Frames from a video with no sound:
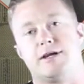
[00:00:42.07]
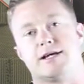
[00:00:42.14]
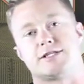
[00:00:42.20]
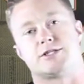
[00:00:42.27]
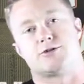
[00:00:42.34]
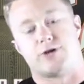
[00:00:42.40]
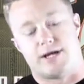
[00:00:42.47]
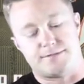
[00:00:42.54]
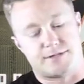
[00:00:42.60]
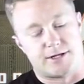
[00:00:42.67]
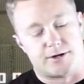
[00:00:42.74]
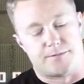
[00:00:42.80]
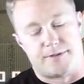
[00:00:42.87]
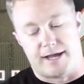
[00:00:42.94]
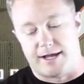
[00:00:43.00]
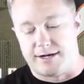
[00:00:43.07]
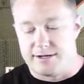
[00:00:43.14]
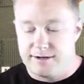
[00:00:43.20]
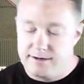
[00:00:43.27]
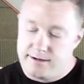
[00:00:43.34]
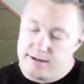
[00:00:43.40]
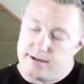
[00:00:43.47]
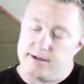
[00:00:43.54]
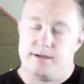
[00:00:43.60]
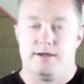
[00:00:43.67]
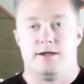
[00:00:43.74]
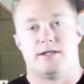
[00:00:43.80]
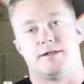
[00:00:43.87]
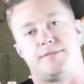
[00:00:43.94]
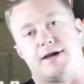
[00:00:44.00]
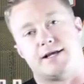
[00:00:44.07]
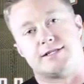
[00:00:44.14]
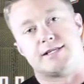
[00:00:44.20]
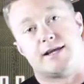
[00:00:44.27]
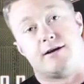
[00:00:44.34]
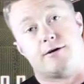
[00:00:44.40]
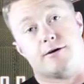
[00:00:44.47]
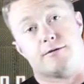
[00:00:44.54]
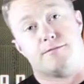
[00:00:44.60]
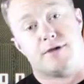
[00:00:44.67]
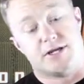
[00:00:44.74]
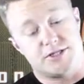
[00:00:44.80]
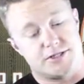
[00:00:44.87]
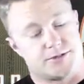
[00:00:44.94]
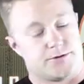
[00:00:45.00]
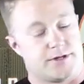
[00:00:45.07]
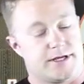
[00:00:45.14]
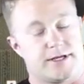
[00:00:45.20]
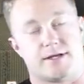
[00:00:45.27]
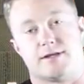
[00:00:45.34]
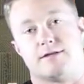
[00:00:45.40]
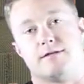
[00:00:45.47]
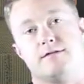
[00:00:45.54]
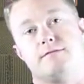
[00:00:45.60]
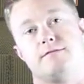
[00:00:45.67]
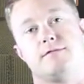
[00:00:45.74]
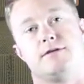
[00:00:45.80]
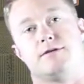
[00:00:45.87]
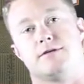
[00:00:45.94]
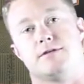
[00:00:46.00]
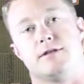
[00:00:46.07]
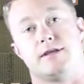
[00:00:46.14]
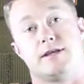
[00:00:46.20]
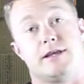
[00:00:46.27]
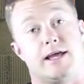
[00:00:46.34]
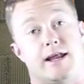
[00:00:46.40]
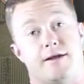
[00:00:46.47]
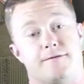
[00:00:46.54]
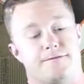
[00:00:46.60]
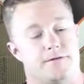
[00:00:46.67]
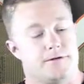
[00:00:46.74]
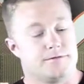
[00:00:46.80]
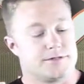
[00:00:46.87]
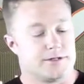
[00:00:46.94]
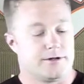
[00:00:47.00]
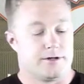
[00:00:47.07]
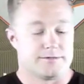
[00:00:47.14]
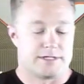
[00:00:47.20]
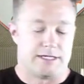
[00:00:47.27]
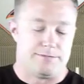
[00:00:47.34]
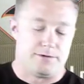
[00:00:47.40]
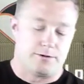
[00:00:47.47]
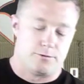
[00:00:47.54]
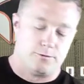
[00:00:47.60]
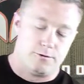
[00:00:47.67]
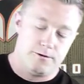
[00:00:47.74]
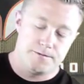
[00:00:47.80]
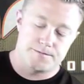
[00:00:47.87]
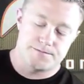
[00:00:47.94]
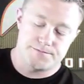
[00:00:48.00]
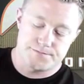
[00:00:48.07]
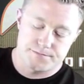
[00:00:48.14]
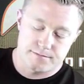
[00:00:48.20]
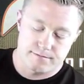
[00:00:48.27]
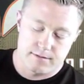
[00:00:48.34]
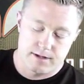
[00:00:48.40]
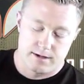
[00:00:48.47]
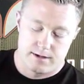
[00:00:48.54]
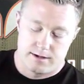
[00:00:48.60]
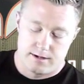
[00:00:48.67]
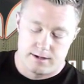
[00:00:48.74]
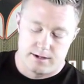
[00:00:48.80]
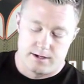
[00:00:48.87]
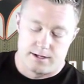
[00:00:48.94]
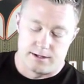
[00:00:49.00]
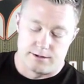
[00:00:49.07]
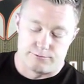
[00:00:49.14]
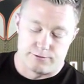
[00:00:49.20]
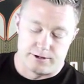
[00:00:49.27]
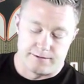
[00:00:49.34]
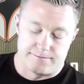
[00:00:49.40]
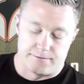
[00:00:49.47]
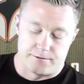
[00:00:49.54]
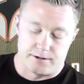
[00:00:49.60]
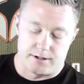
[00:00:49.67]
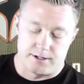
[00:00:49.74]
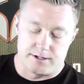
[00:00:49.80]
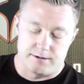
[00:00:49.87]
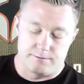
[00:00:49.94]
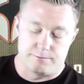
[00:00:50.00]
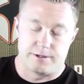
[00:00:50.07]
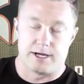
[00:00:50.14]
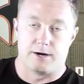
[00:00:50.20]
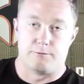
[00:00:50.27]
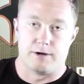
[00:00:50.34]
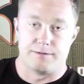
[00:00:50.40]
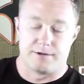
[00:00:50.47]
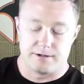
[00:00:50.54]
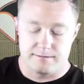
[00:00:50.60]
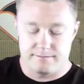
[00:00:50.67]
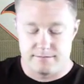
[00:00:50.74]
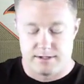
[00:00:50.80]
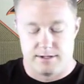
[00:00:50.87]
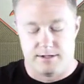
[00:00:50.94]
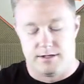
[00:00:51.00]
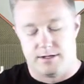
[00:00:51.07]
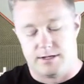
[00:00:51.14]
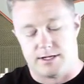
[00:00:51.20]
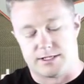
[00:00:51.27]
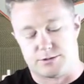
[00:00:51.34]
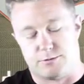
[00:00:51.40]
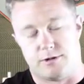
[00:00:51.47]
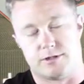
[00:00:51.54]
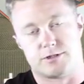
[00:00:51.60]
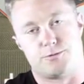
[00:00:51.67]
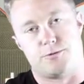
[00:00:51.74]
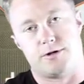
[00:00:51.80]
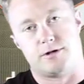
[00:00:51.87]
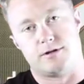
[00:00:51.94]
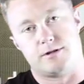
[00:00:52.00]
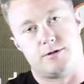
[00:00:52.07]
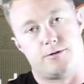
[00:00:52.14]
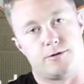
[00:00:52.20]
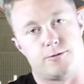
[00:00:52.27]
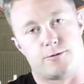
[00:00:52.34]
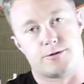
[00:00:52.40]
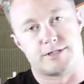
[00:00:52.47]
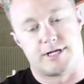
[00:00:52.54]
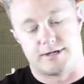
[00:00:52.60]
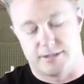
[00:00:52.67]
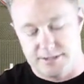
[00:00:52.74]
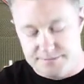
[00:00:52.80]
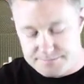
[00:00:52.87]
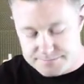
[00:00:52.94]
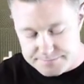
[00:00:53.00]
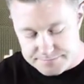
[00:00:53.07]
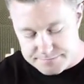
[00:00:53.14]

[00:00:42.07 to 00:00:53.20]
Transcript: We got straps that are padded and the pads are mesh so they can, you know, you got airflow so it helps keep you cool. And then running vertically, we got webbing as well as one going horizontally.